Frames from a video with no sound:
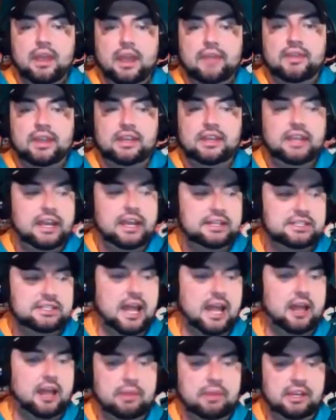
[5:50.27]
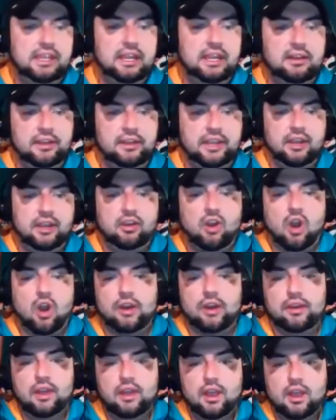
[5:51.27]
then you got Solomon Kinley at
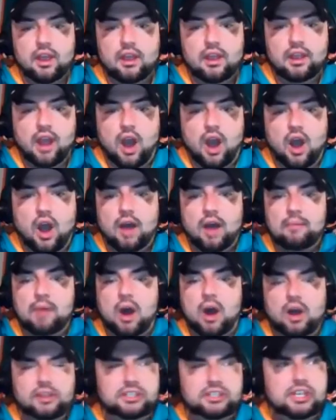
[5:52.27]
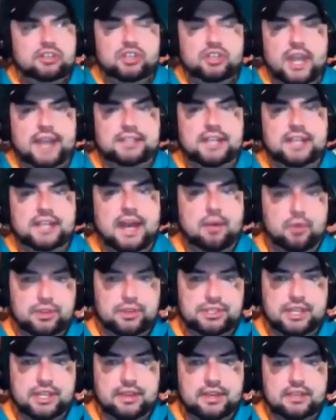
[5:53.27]
guard. Austin Jackson, I will
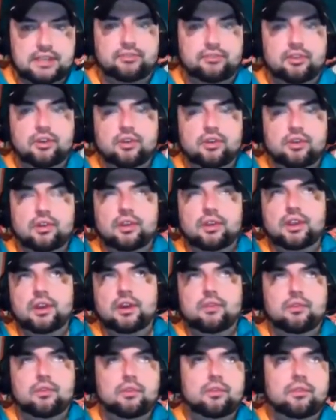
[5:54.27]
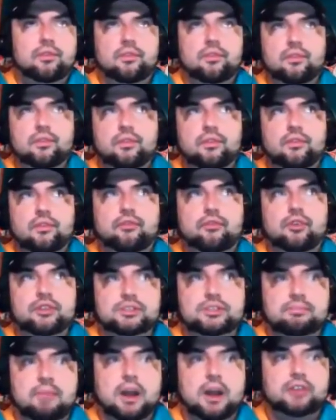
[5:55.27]
say this, for
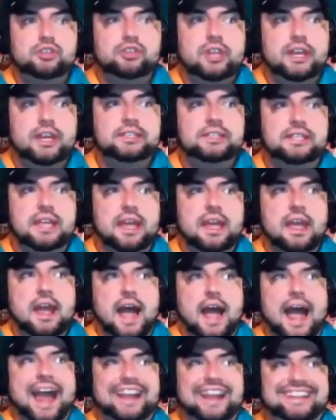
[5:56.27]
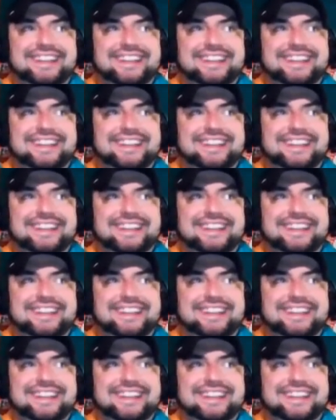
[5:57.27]
as much as I